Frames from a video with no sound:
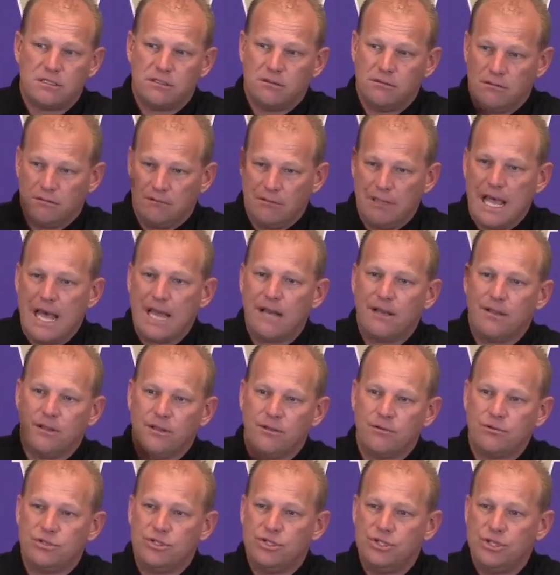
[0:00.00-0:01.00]
a lot
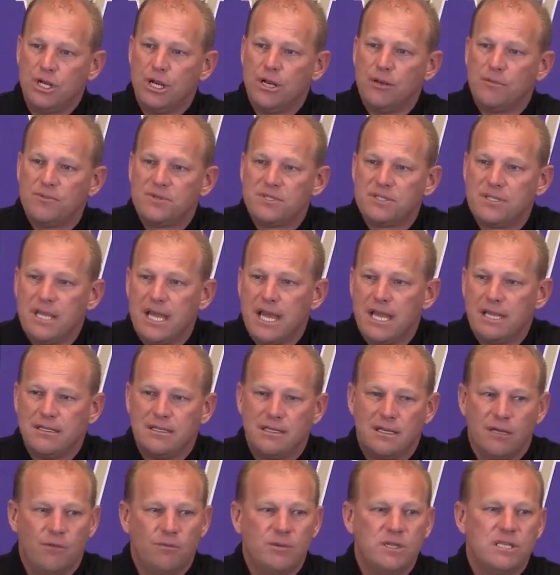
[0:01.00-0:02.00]
of those jumps
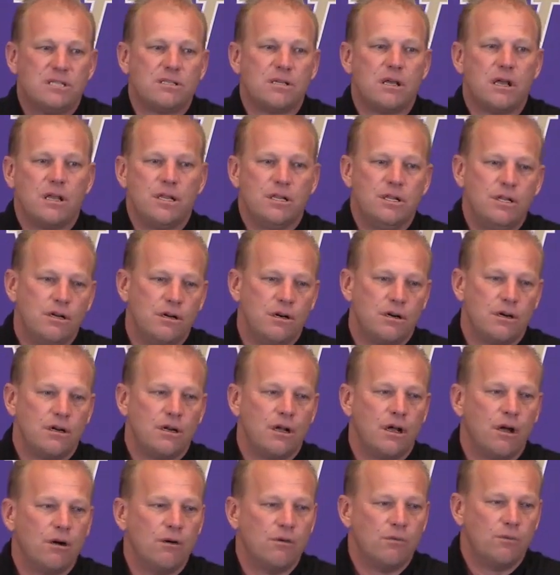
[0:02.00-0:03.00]
that we saw a year
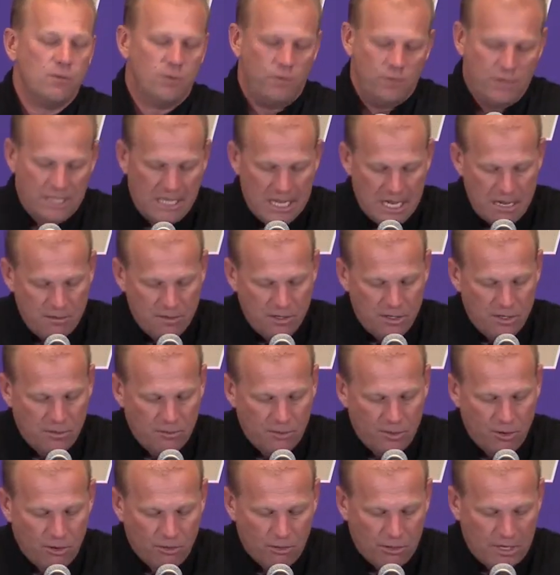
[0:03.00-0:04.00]
ago when we came into
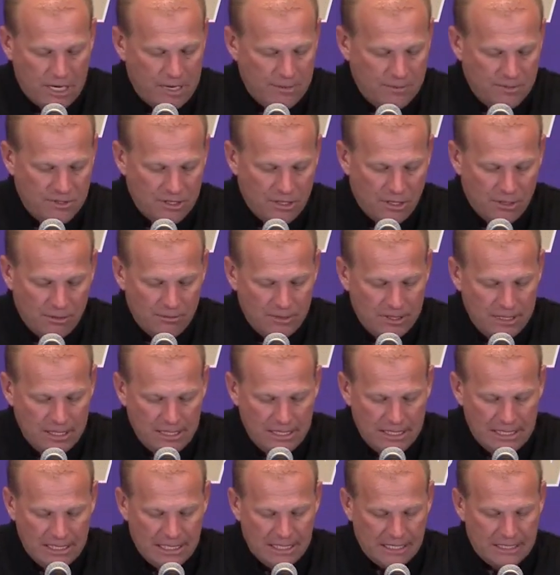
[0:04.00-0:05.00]
the program. So
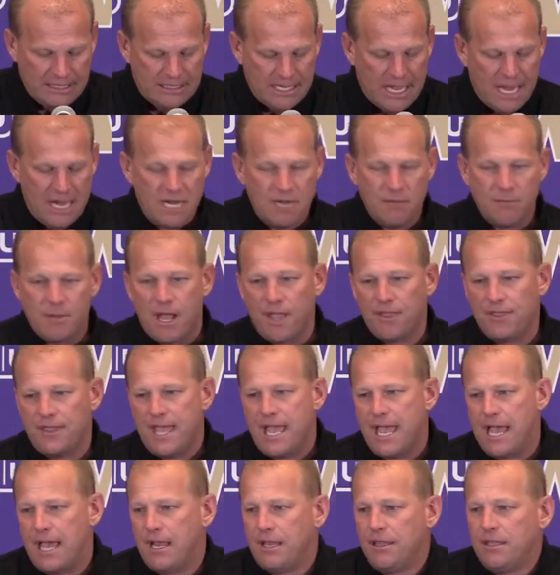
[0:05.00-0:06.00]
excited
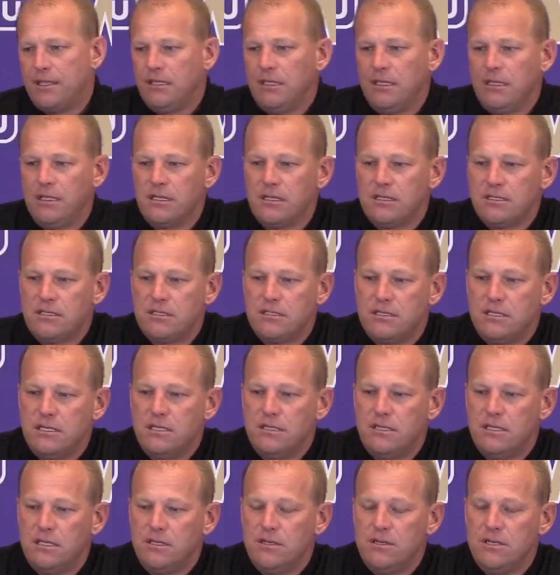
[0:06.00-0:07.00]
about that. I think you can
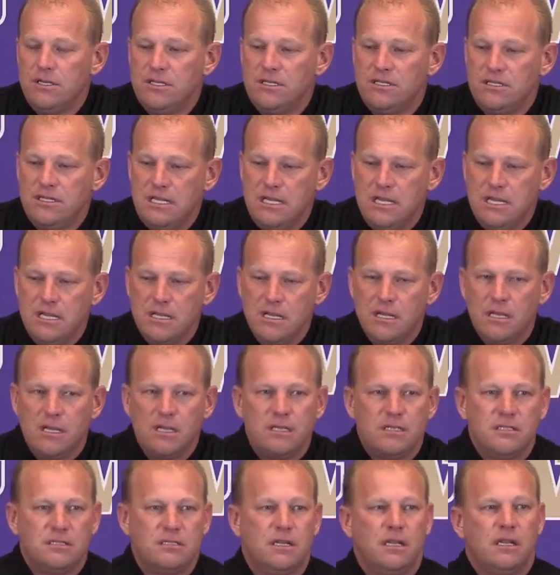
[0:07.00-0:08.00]
continue to see
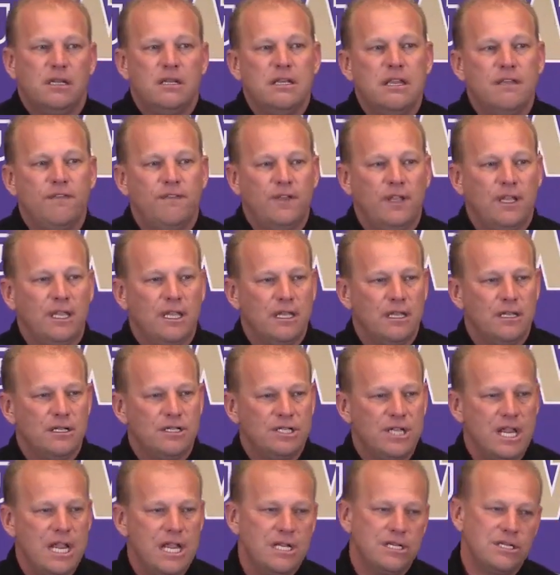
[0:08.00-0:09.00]

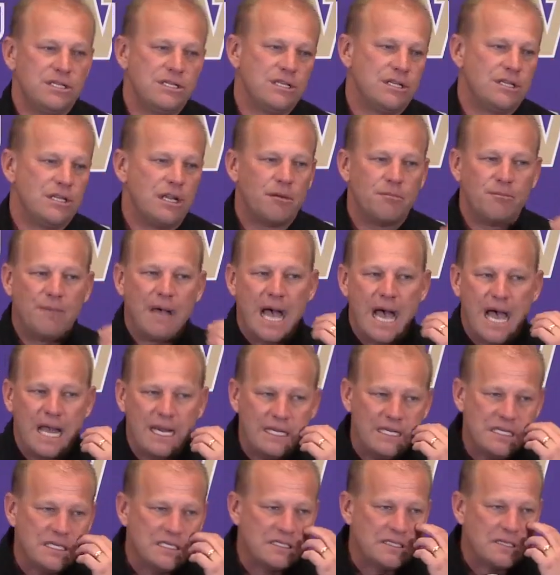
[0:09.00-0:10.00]
significant changes in their
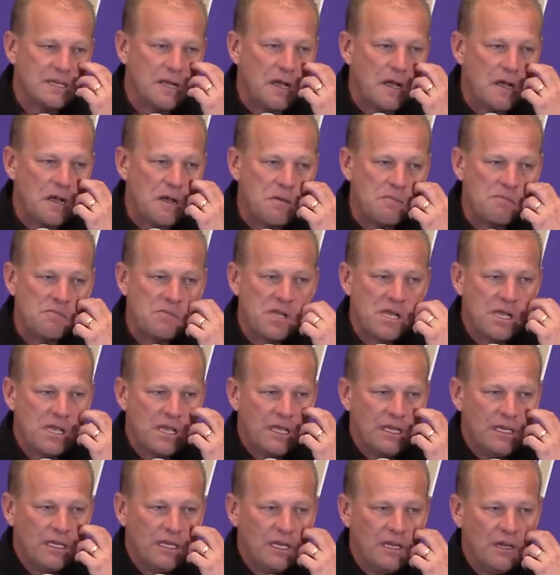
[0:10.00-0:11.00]
bodies.
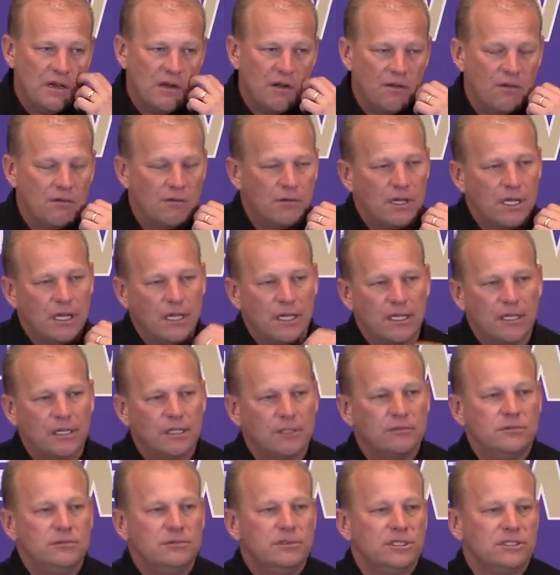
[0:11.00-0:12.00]

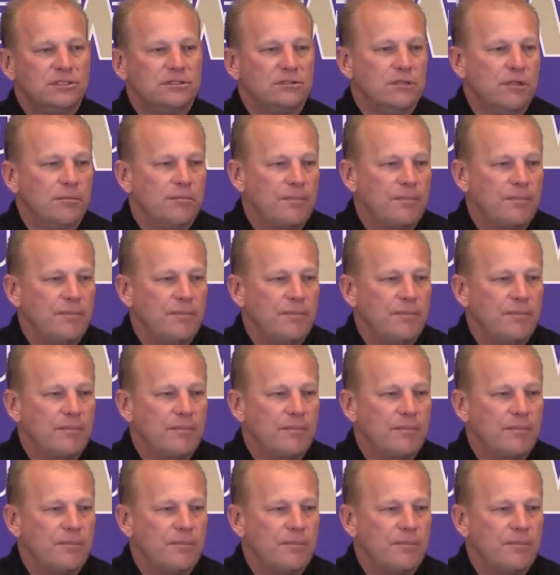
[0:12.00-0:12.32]
Just